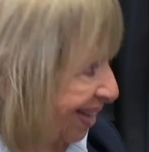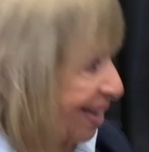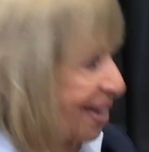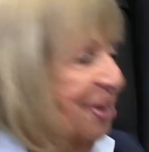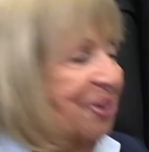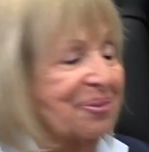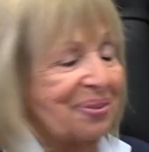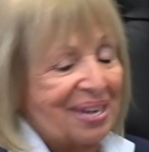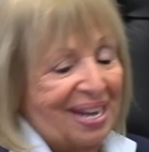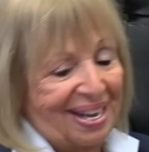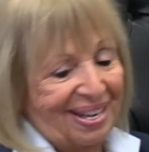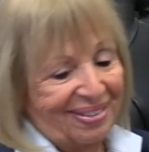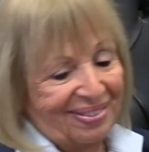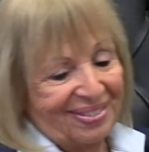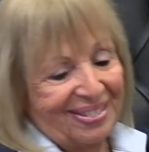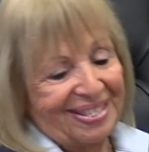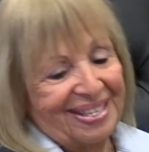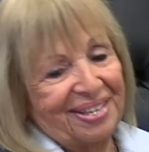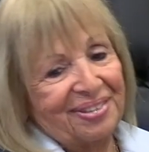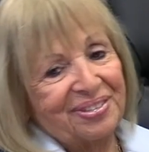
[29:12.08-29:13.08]
Okay,
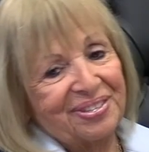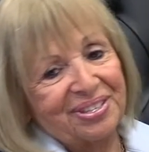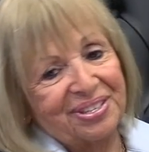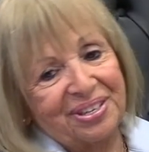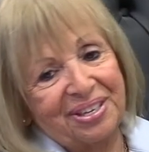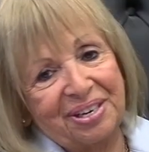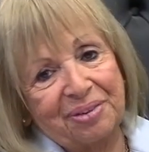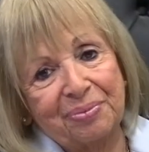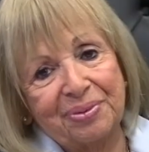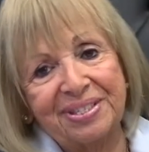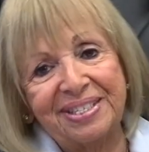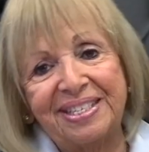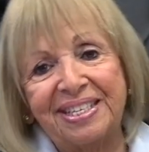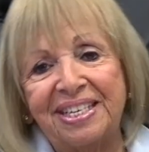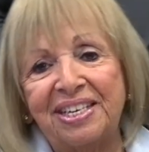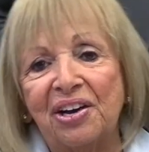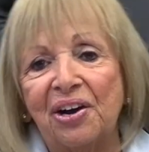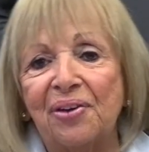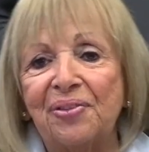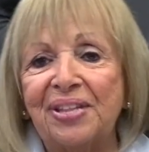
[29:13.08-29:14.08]
sounds good. And we'll
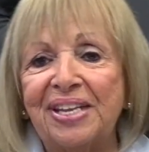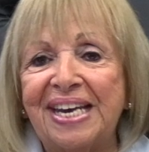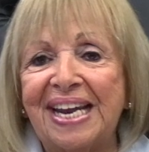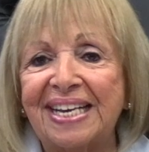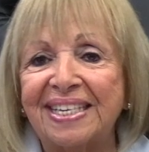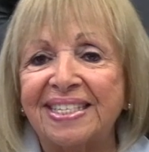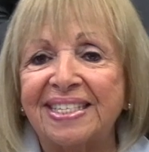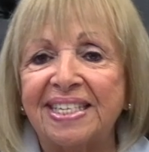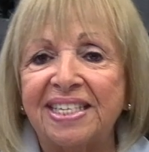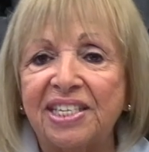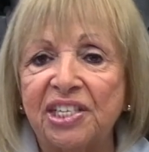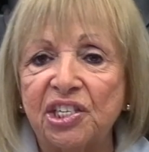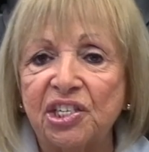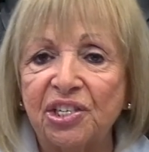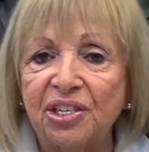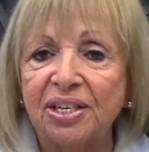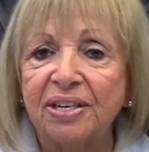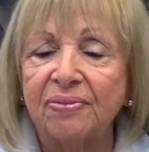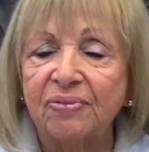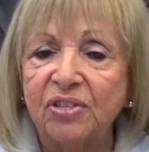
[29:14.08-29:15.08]
see you on the next
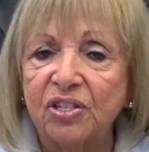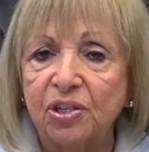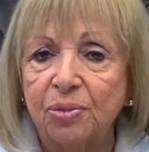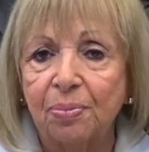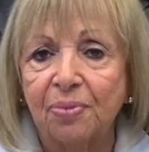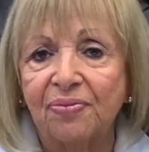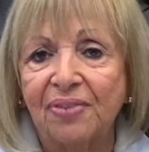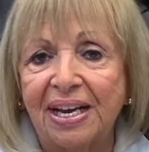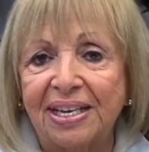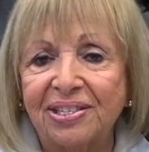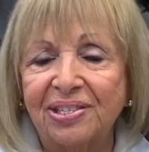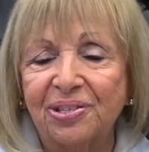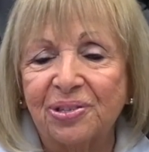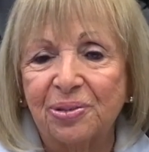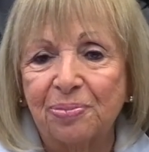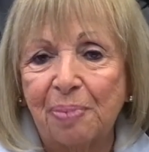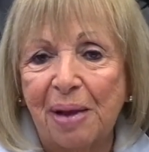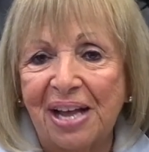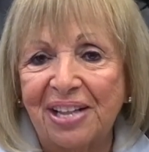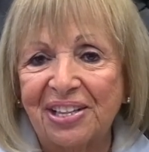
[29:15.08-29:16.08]
edition of Supervisor
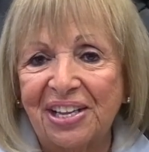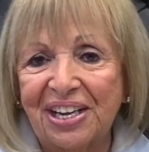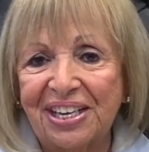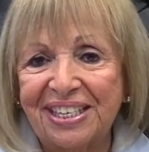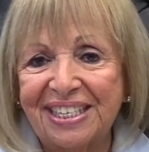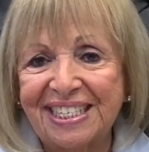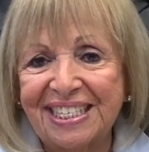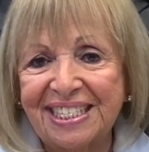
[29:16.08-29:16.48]
Spotlight.